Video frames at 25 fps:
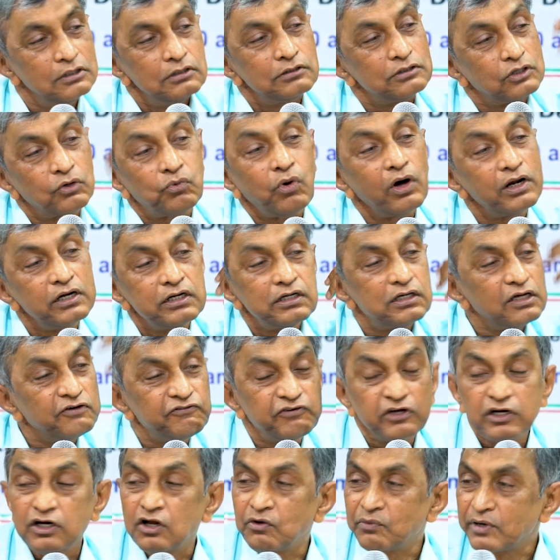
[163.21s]
the quality
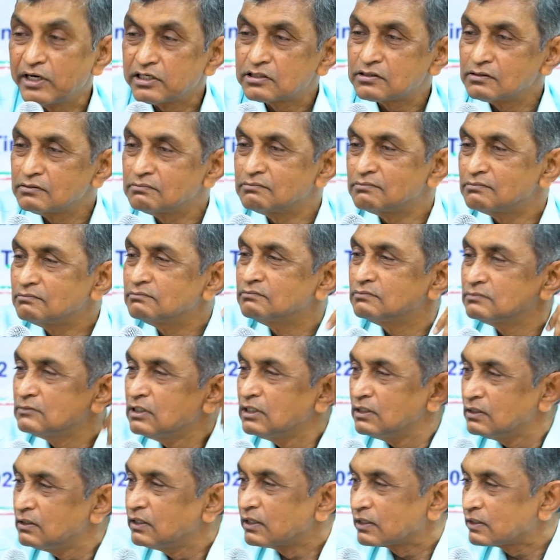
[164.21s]
of
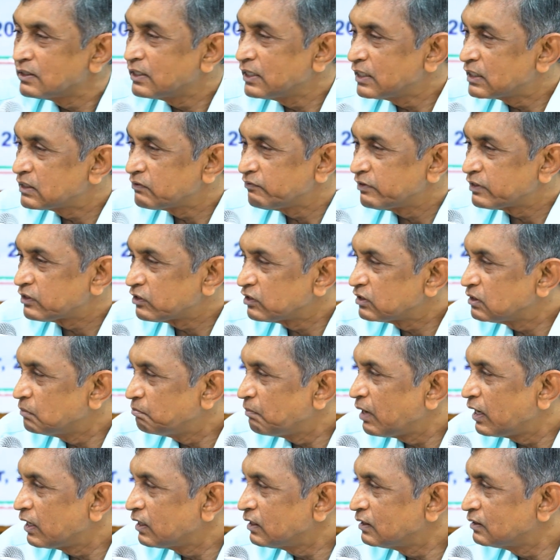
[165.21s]
innovation, the creativity of the
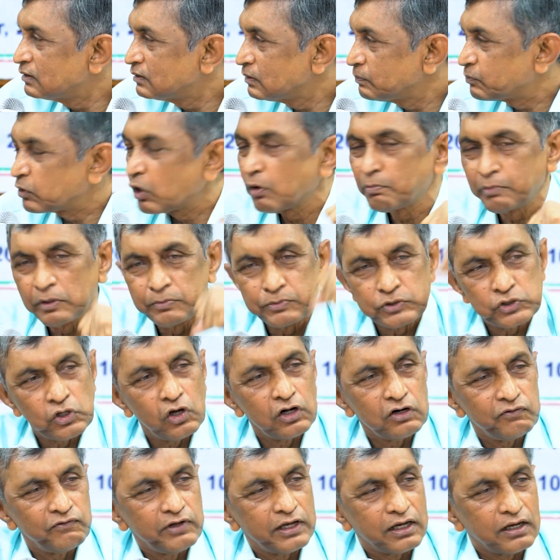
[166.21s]
mind, the problem
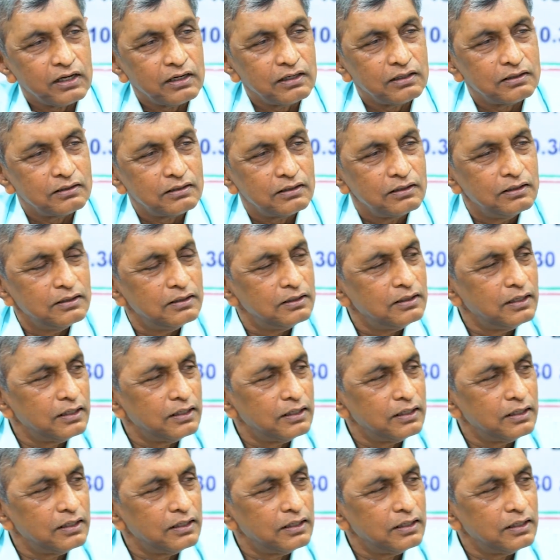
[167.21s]
solving,